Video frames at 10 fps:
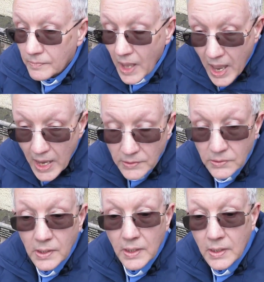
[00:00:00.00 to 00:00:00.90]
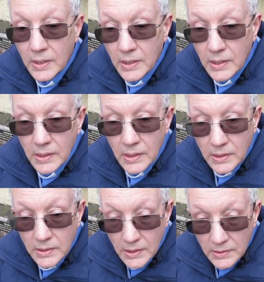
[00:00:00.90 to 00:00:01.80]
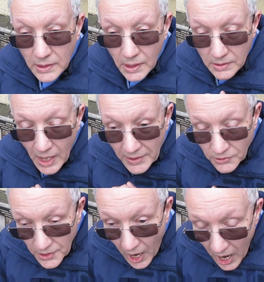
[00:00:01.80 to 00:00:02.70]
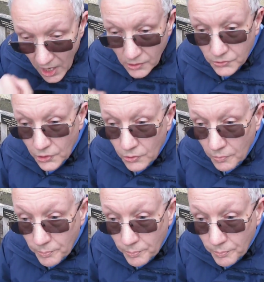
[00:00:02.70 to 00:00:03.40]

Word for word: and that now you will